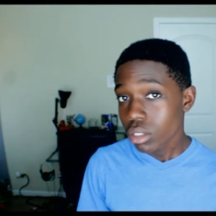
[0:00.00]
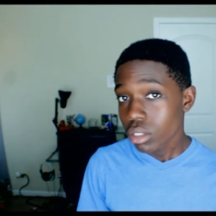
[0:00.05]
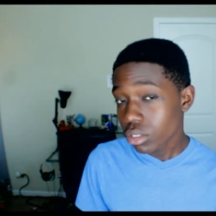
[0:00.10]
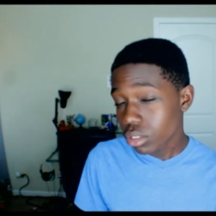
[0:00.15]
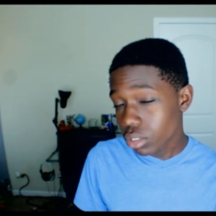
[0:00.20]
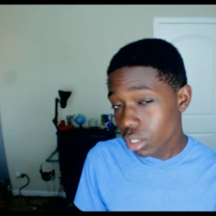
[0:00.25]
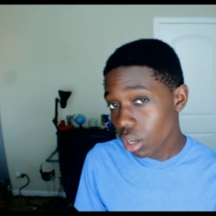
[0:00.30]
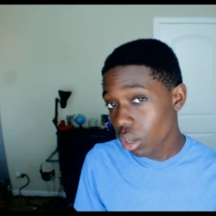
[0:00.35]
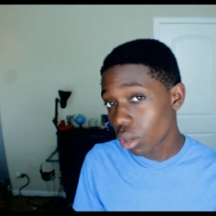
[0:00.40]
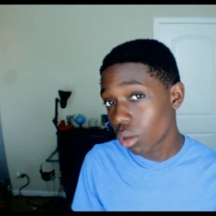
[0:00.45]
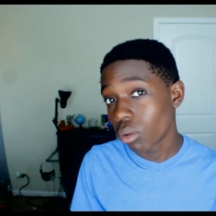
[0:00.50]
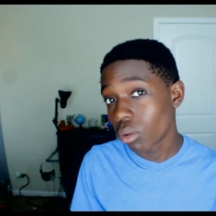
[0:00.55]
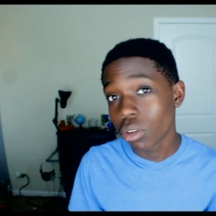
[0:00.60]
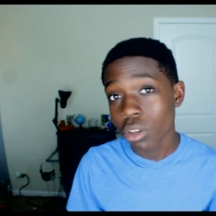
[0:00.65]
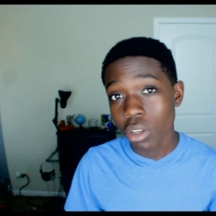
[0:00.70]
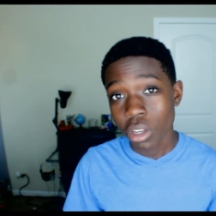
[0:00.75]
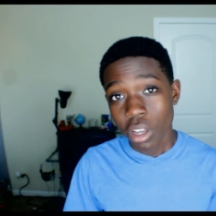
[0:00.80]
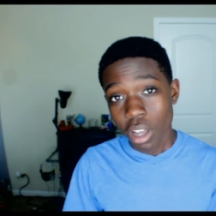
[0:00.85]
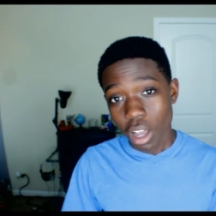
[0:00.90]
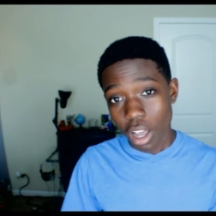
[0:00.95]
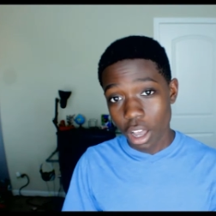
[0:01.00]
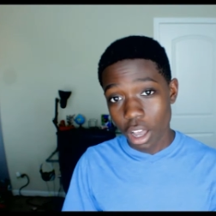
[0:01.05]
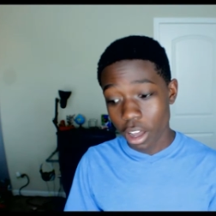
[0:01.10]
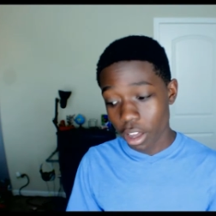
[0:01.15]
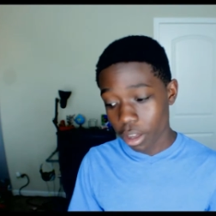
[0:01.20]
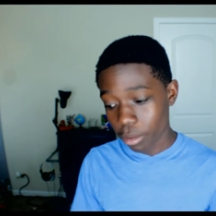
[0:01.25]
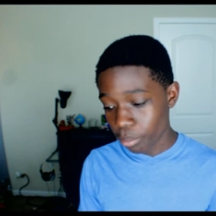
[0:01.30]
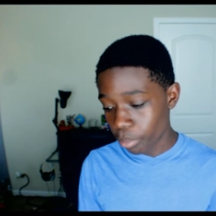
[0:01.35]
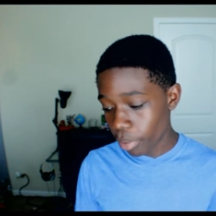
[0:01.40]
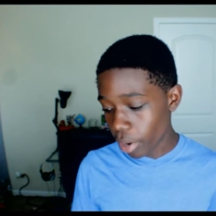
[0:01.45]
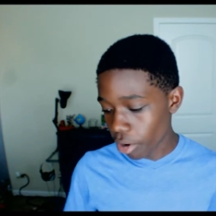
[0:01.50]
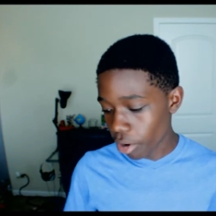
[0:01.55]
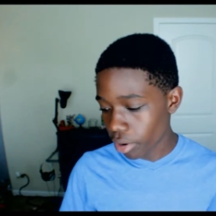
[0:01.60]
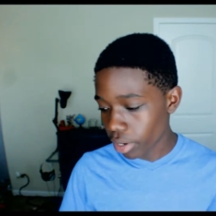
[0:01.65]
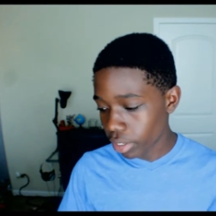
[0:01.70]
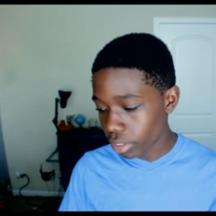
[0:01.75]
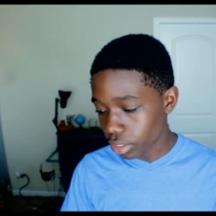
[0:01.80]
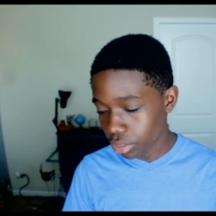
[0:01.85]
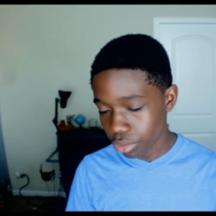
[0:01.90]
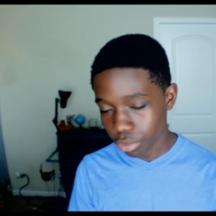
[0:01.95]
So
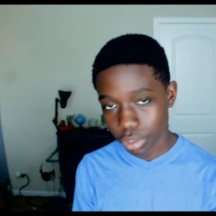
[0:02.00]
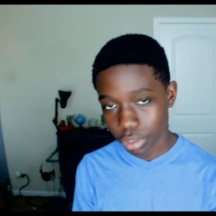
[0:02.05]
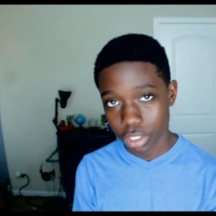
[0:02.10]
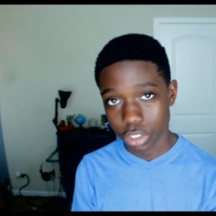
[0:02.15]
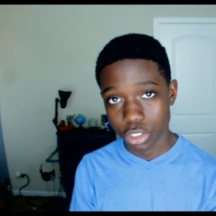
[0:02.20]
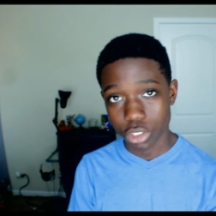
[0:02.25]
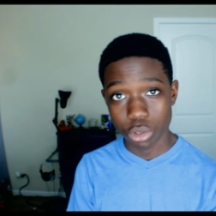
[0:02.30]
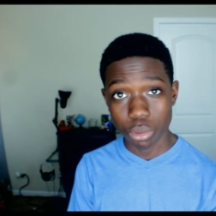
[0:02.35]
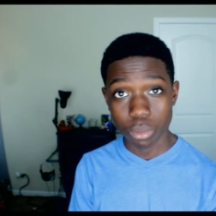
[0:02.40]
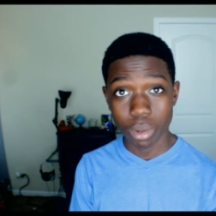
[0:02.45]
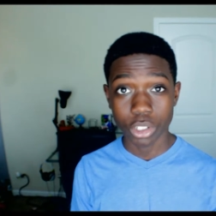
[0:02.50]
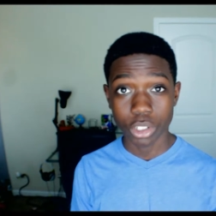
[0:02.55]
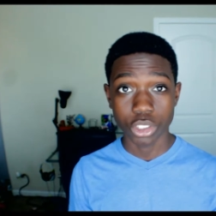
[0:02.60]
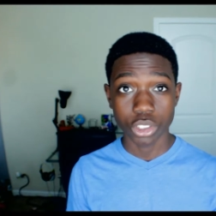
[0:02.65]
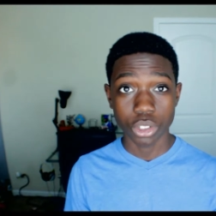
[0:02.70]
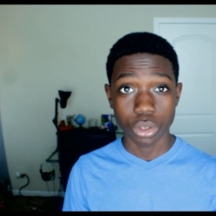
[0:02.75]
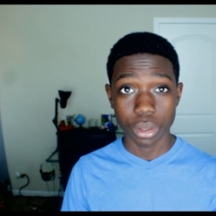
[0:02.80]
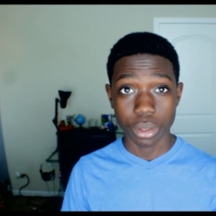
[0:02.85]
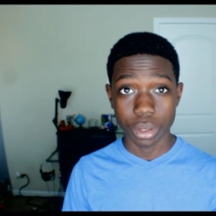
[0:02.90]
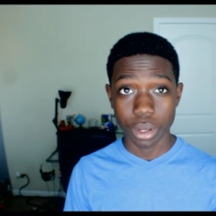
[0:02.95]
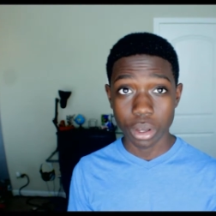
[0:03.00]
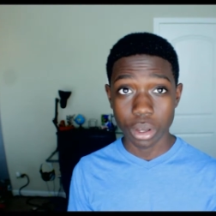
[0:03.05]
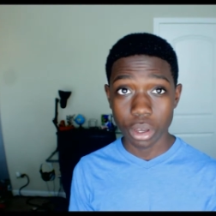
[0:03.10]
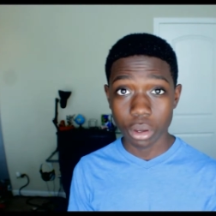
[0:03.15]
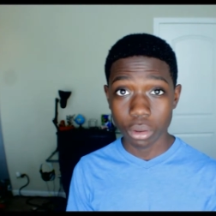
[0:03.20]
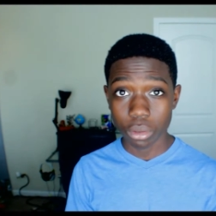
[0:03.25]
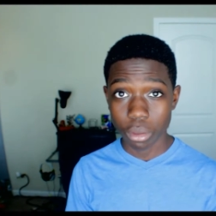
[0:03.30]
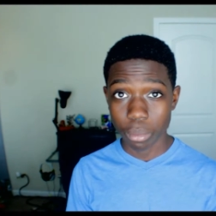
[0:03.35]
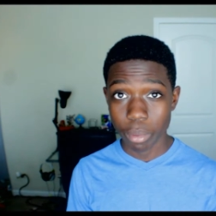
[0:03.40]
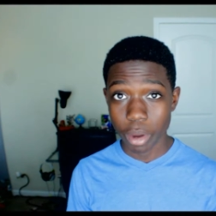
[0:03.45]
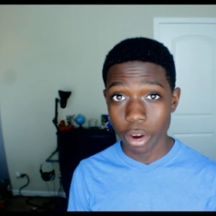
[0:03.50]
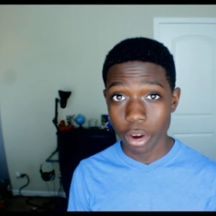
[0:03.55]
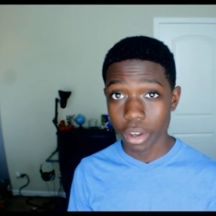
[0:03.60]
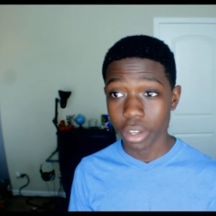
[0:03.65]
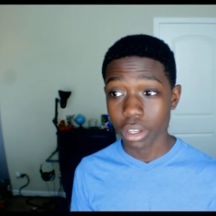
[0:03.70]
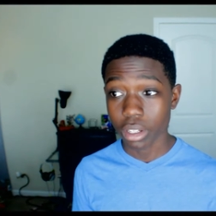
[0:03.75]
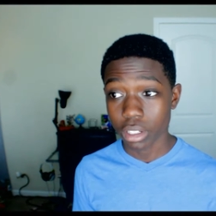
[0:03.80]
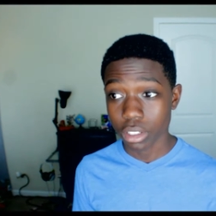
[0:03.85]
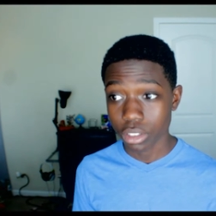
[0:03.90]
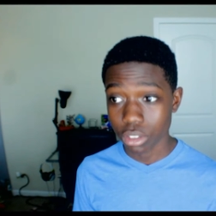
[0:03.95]
bearing doesn't really do much to the yo-yo. The
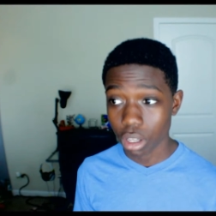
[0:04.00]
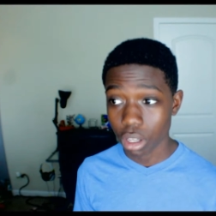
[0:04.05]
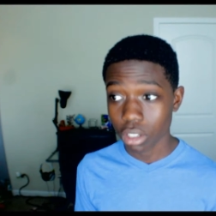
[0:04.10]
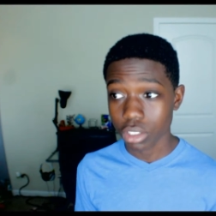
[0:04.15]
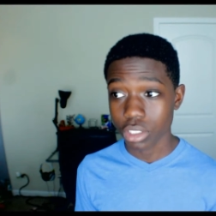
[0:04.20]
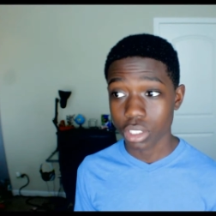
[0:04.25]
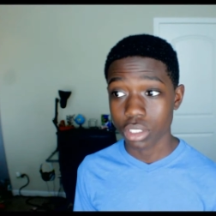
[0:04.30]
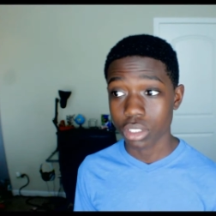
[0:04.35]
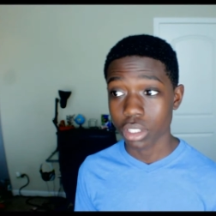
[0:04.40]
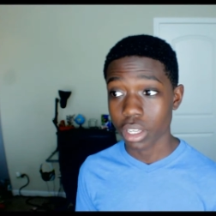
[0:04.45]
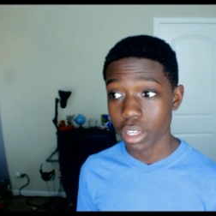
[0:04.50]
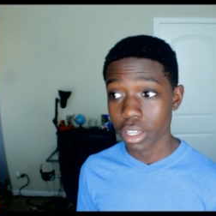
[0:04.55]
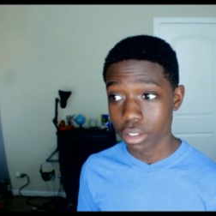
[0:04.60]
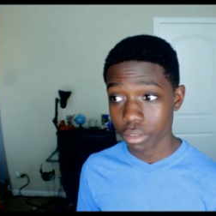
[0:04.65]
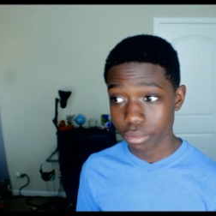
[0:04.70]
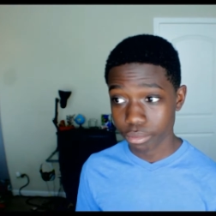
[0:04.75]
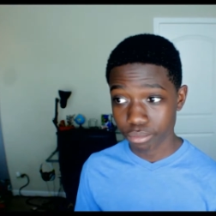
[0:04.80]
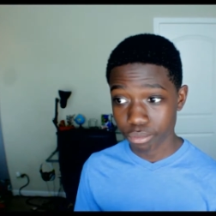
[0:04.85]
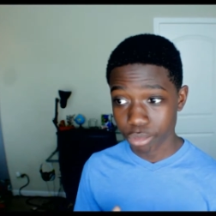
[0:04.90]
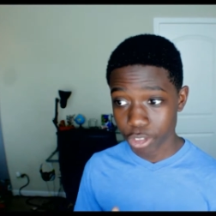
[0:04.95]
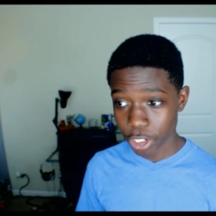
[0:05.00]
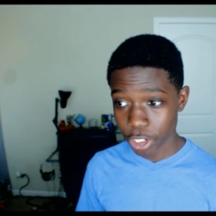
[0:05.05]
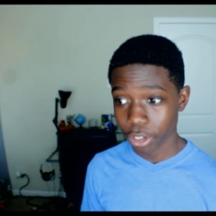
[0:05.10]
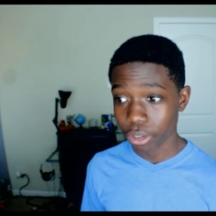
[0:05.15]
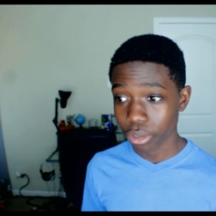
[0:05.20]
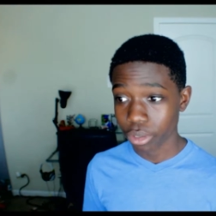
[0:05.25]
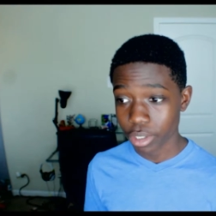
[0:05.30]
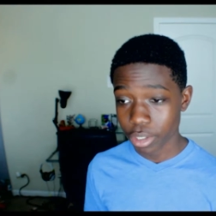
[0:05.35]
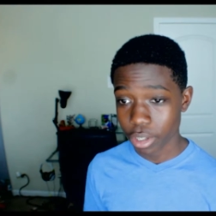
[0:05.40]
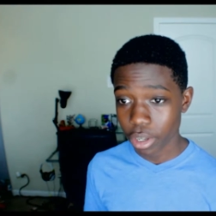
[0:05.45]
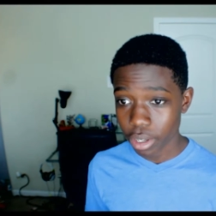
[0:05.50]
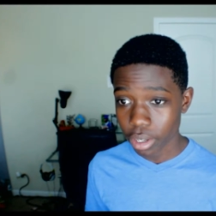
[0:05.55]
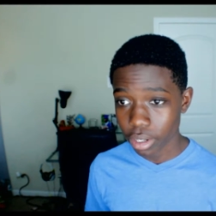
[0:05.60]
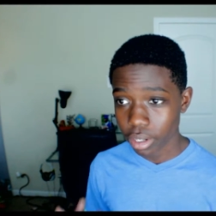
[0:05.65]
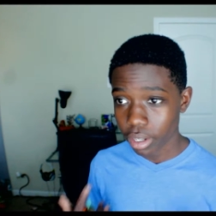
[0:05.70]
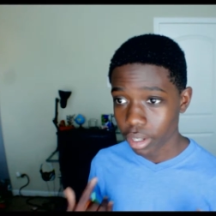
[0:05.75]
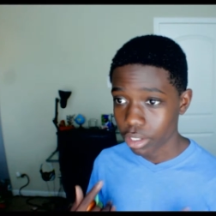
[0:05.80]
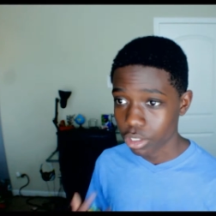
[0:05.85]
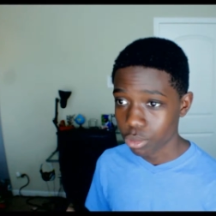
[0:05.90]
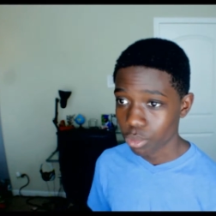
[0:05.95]
bearing, as long as it's like generally good
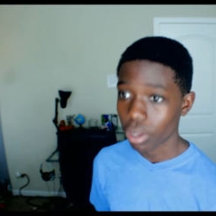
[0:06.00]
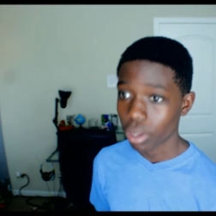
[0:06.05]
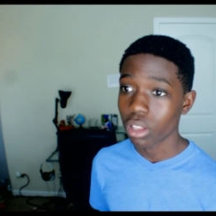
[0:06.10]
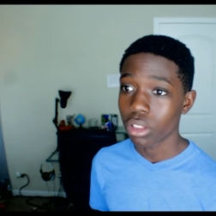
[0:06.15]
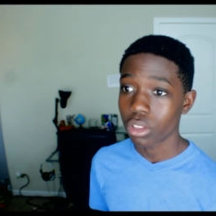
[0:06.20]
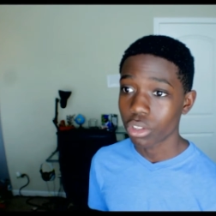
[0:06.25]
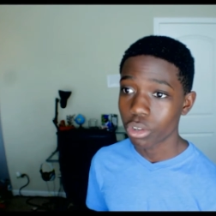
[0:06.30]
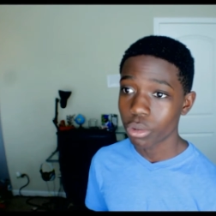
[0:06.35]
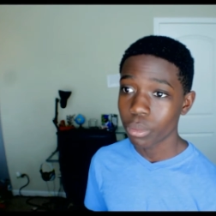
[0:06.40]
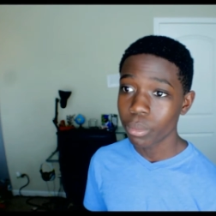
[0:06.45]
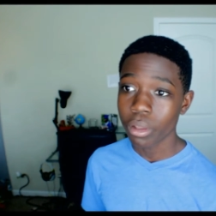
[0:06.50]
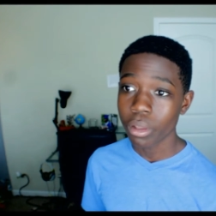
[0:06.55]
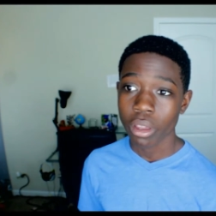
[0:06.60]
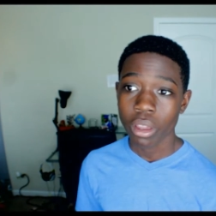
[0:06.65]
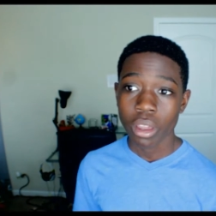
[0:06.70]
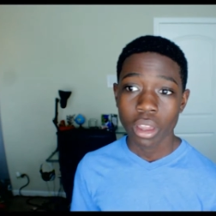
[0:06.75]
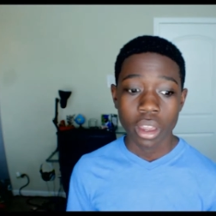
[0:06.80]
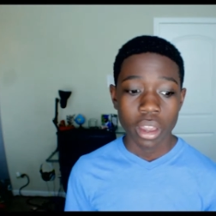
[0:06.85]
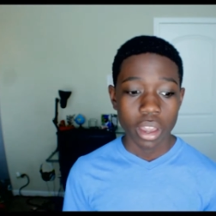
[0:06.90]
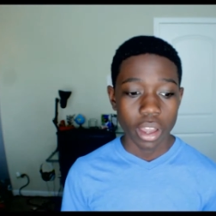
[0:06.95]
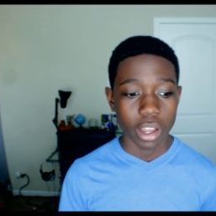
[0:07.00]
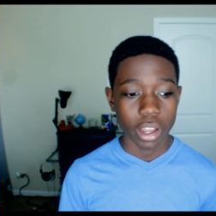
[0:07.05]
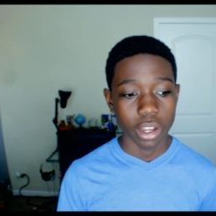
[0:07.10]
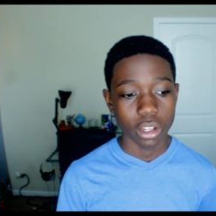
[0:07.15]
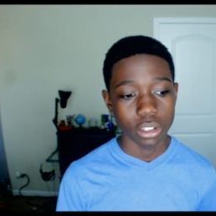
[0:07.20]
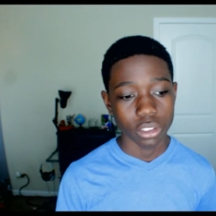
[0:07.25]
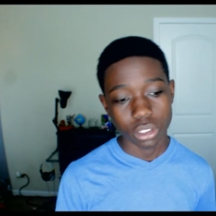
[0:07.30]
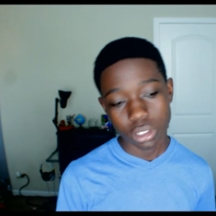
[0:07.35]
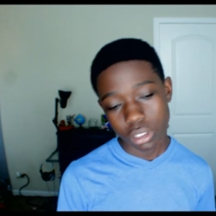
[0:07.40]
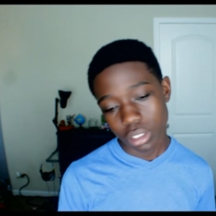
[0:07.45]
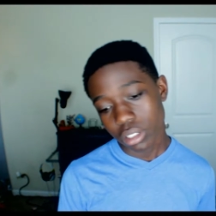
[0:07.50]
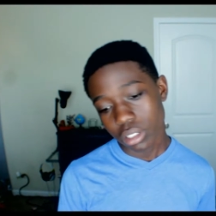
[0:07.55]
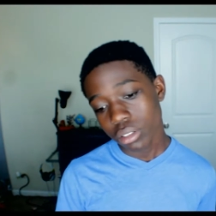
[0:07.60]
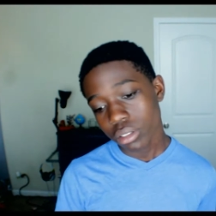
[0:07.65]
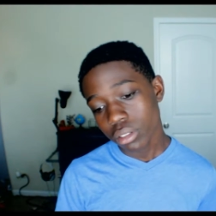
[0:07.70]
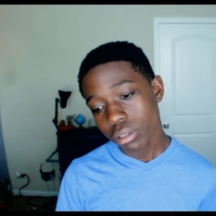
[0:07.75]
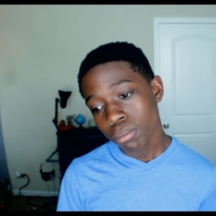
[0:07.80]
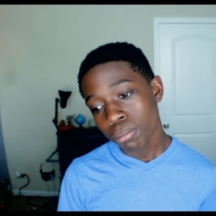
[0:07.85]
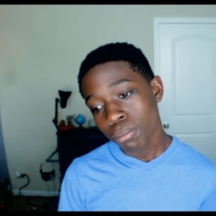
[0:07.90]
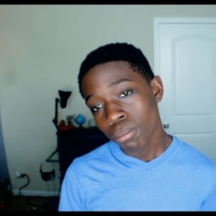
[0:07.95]
and it's well lubed and
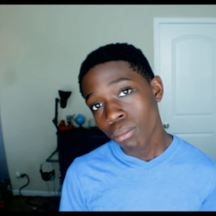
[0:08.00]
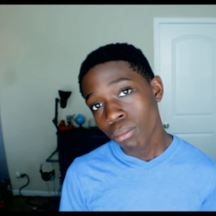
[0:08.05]
cleaned,